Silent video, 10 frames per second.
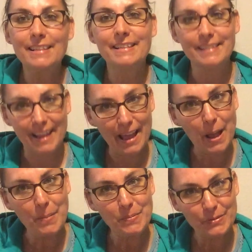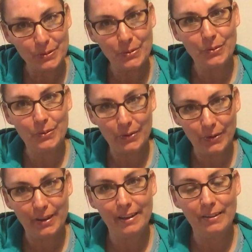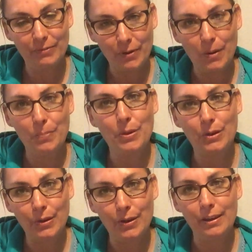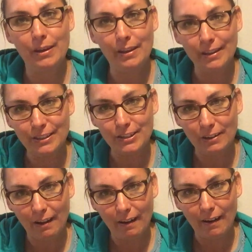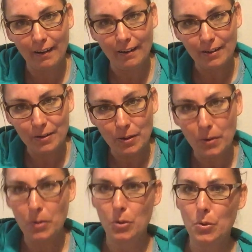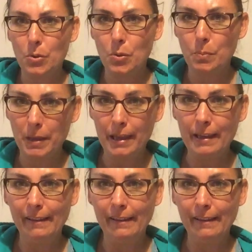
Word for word: Sam stole the cookie from the cookie jar. Who, me?